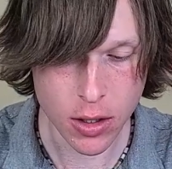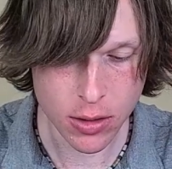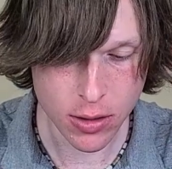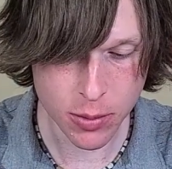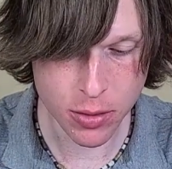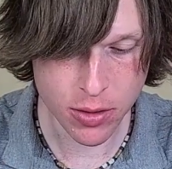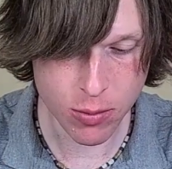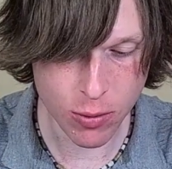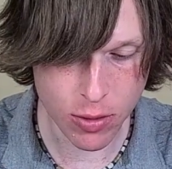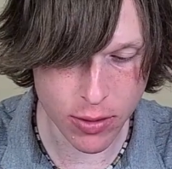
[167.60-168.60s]
Let's put some
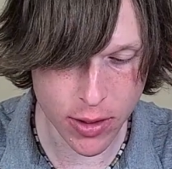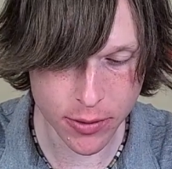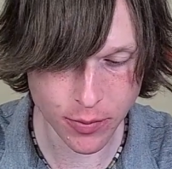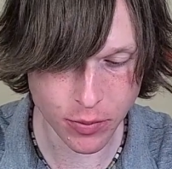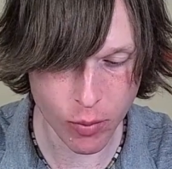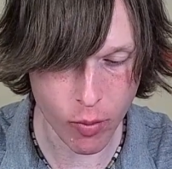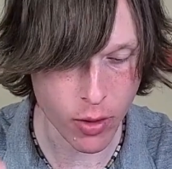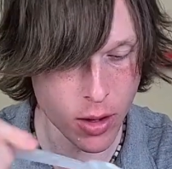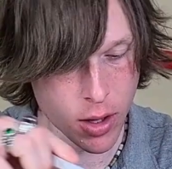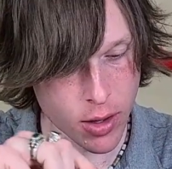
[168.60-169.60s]
more on there.
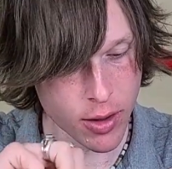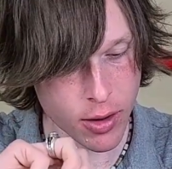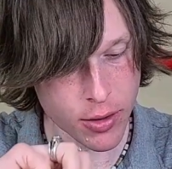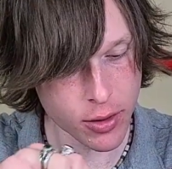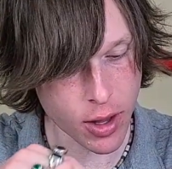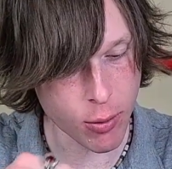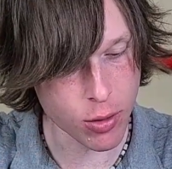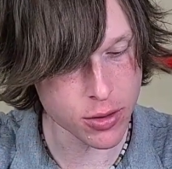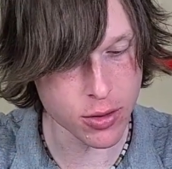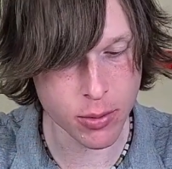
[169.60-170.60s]
There, I think that works
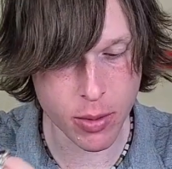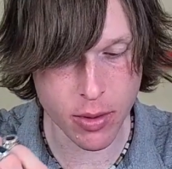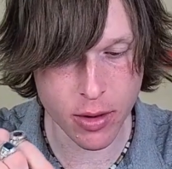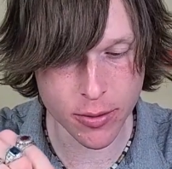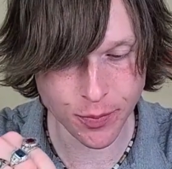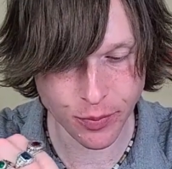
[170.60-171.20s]
a little bit better.